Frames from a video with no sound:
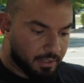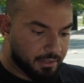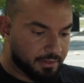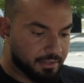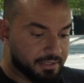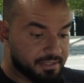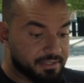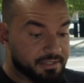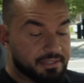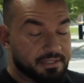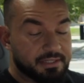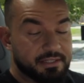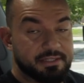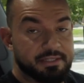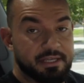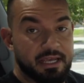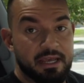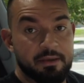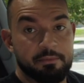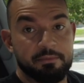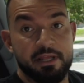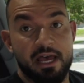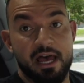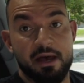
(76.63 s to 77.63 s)
This is the
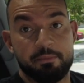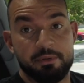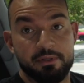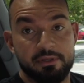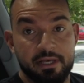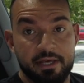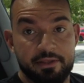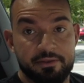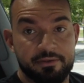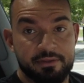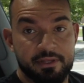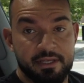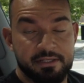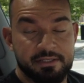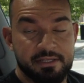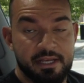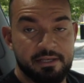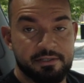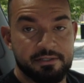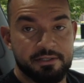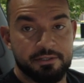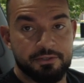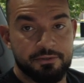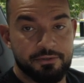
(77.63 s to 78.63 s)
same Napa leather that
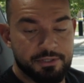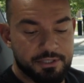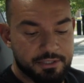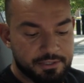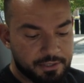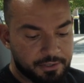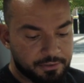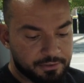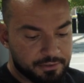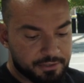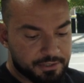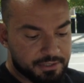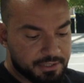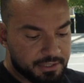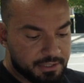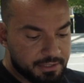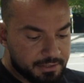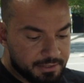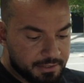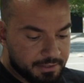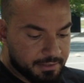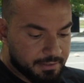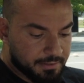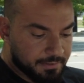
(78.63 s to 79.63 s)
Tesla uses on their
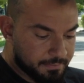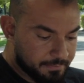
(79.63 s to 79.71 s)
seats.